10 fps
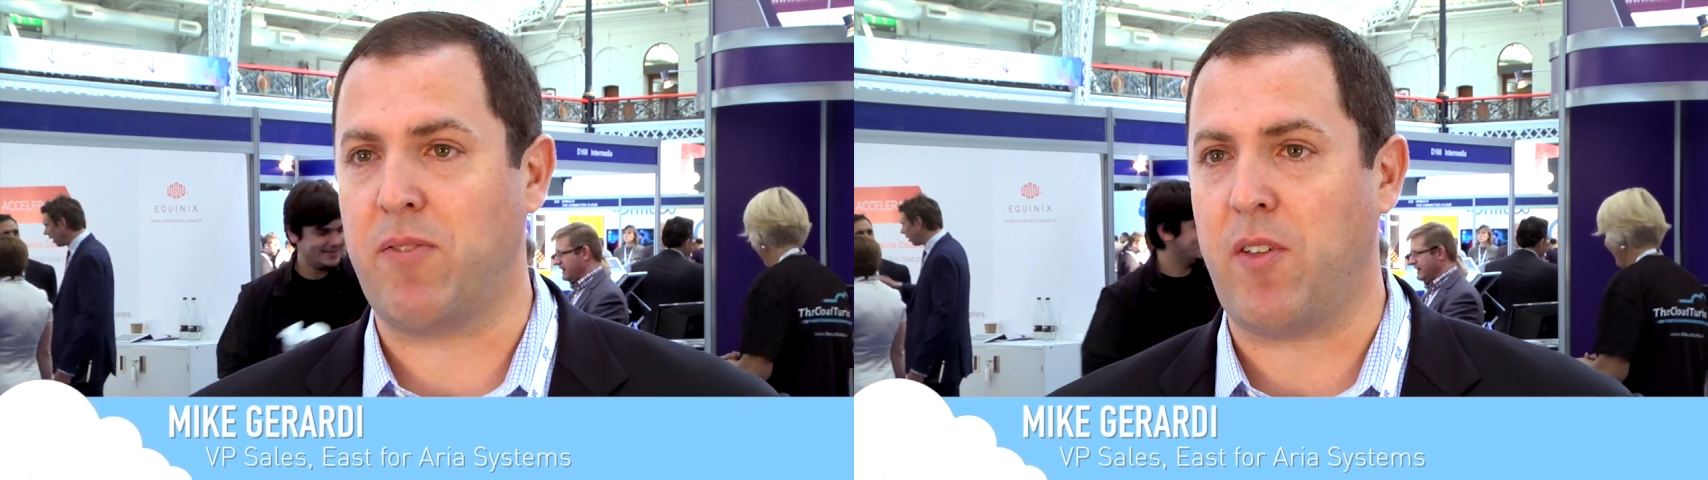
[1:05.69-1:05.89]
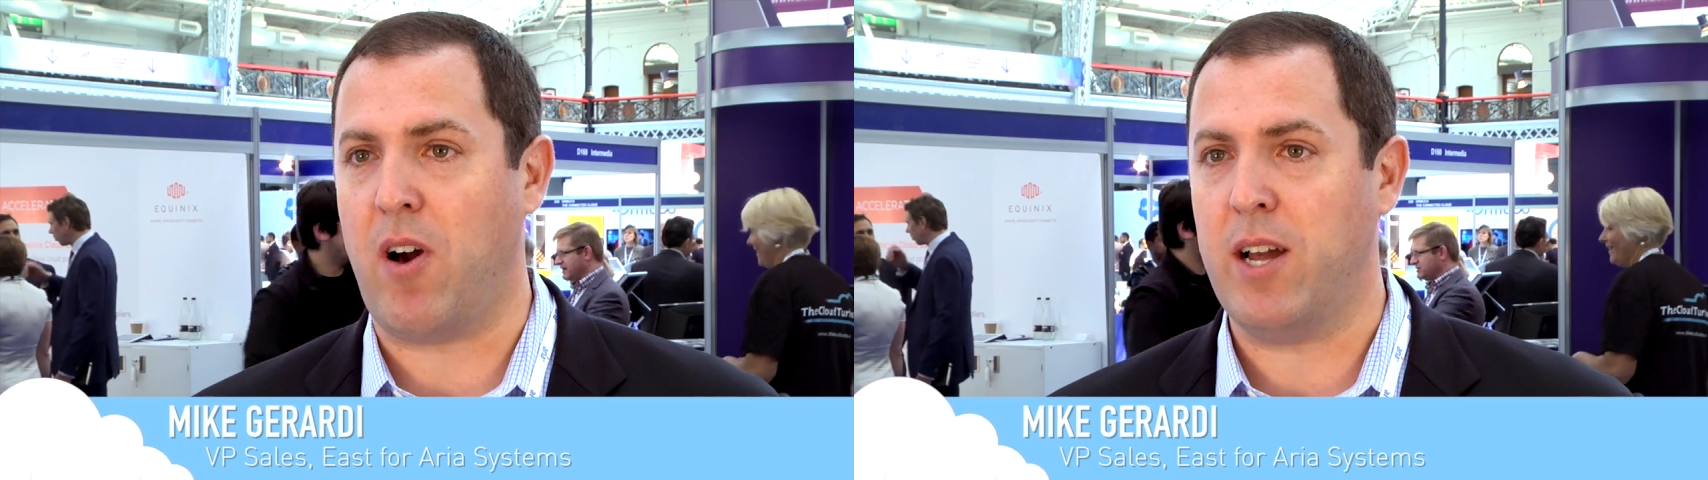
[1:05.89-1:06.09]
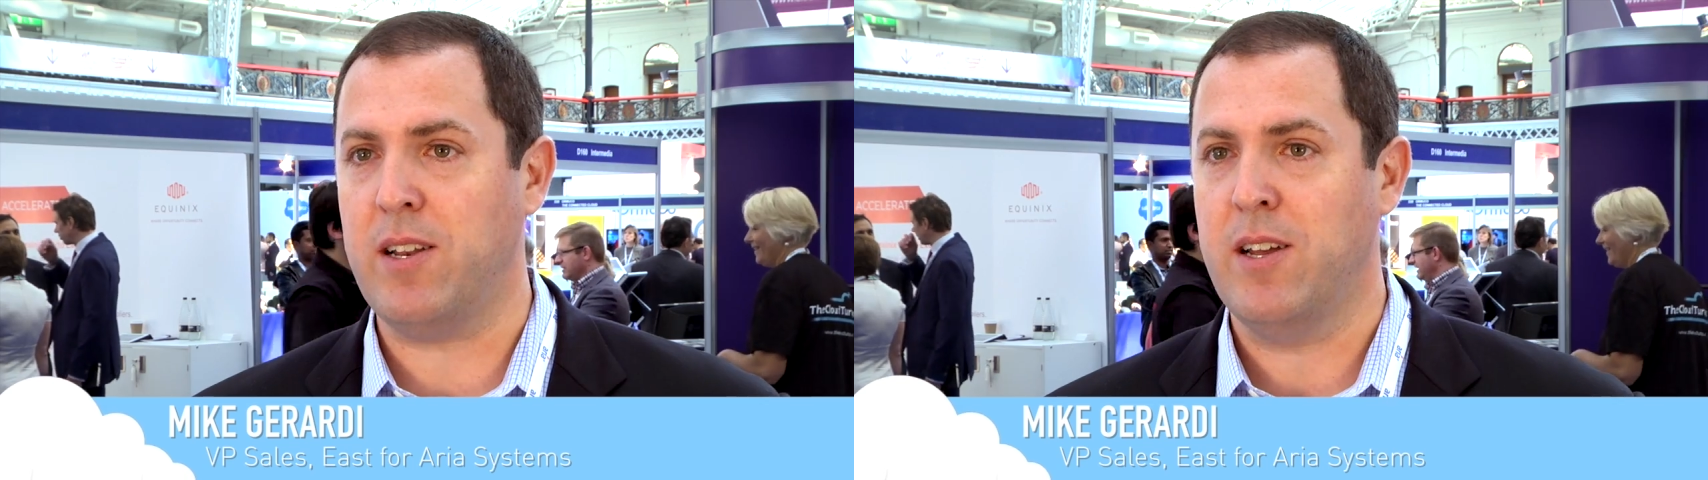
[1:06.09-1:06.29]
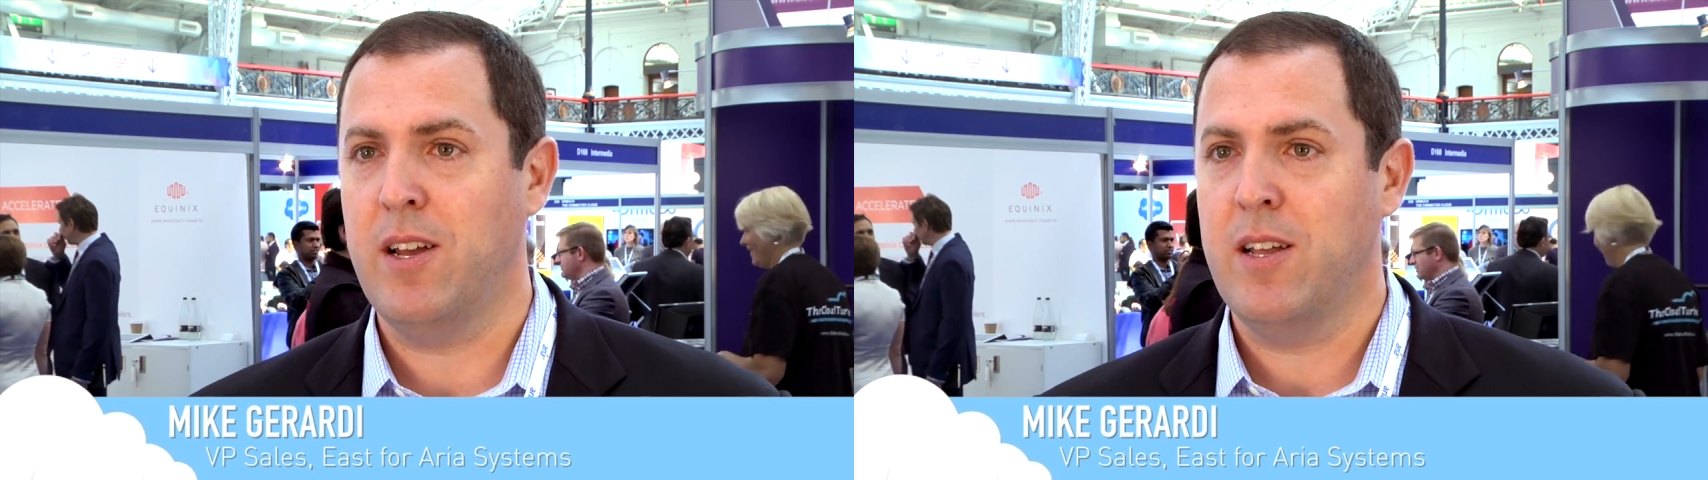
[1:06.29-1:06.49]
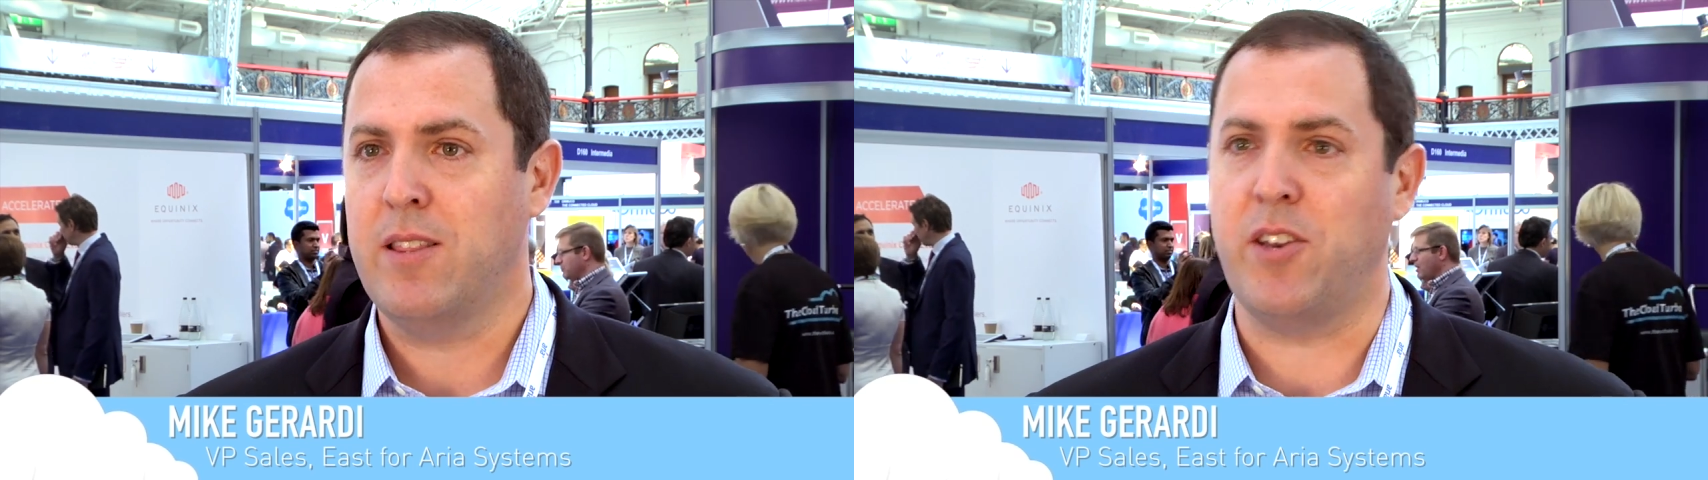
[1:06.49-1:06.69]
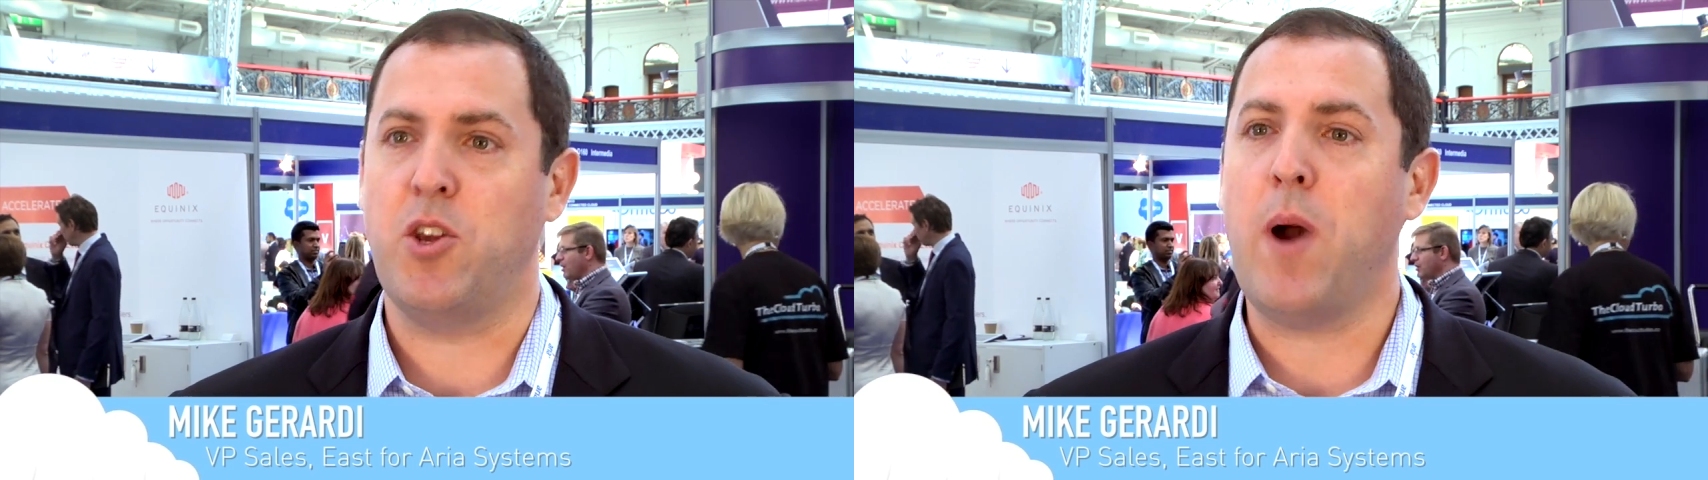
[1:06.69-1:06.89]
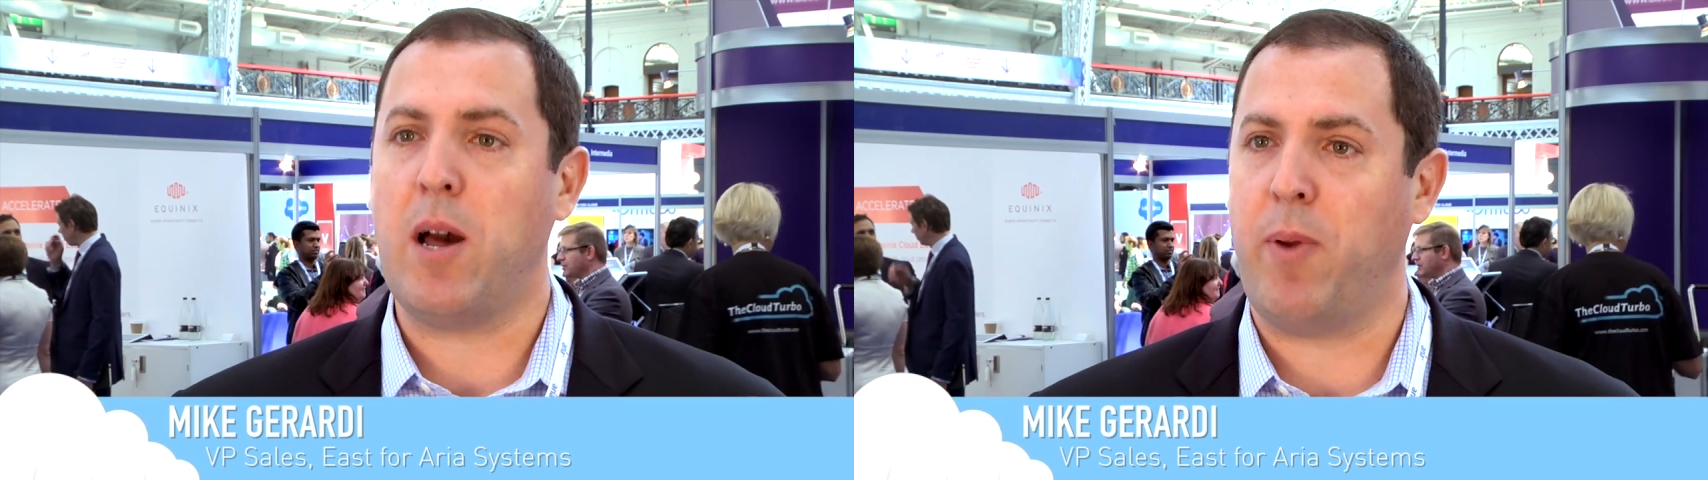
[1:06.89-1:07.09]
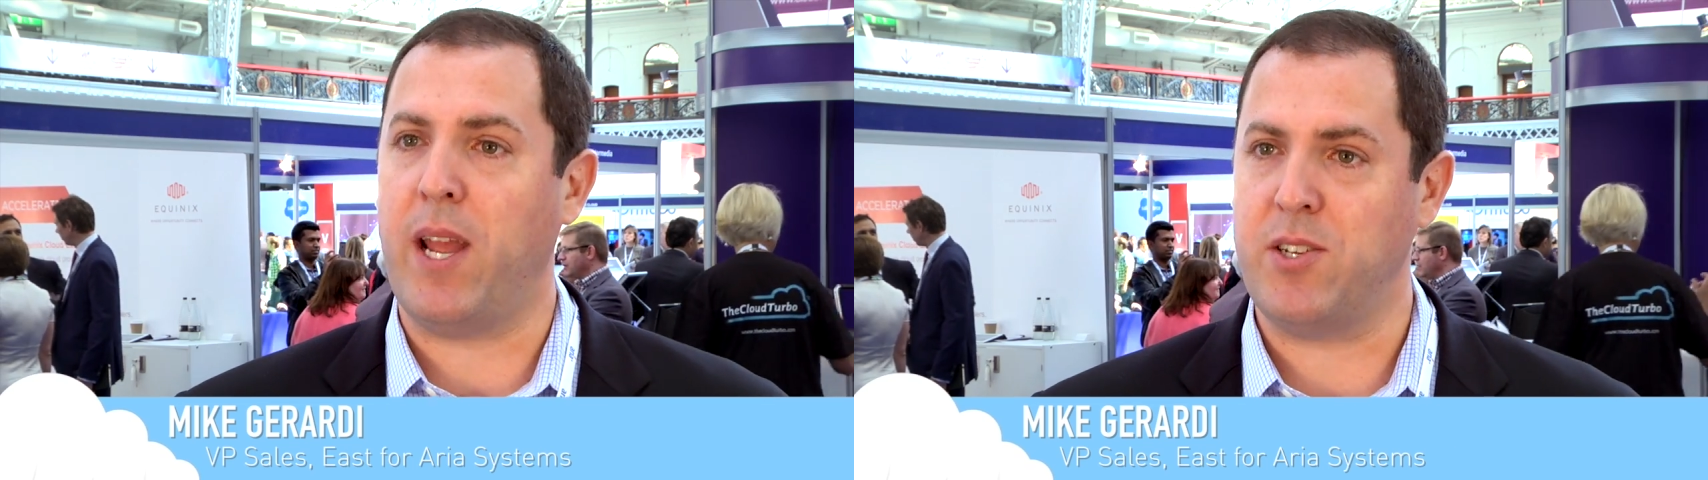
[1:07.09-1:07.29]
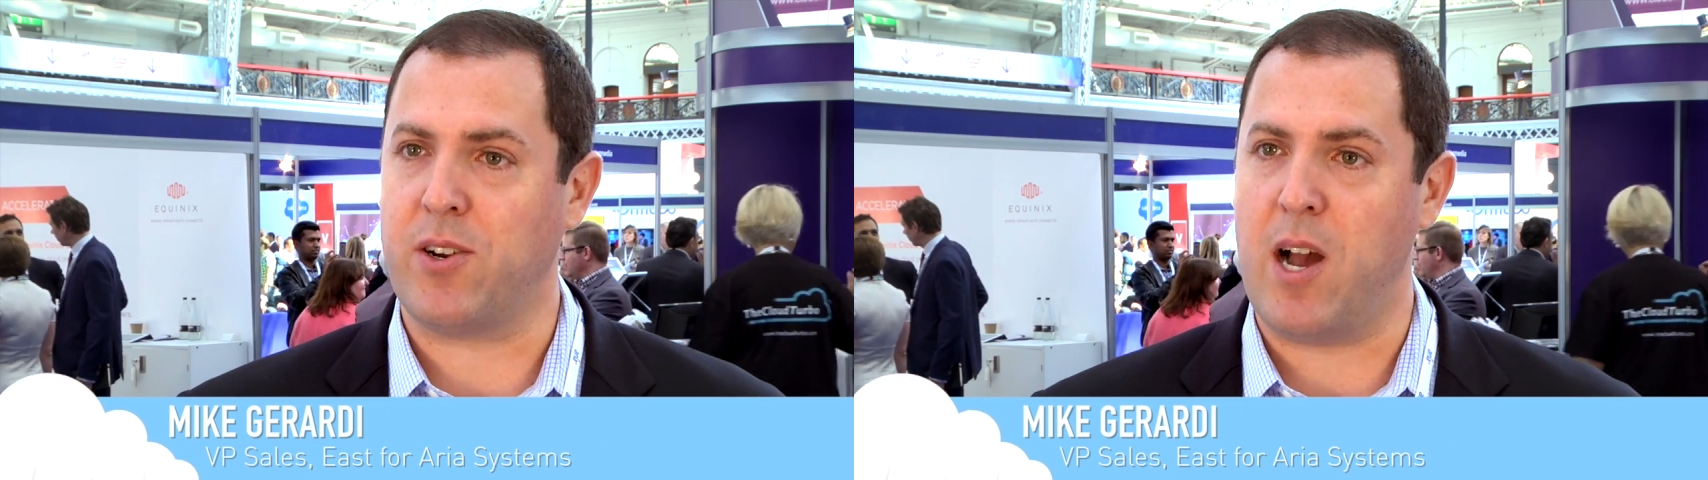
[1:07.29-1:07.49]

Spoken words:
thought, then you outpace your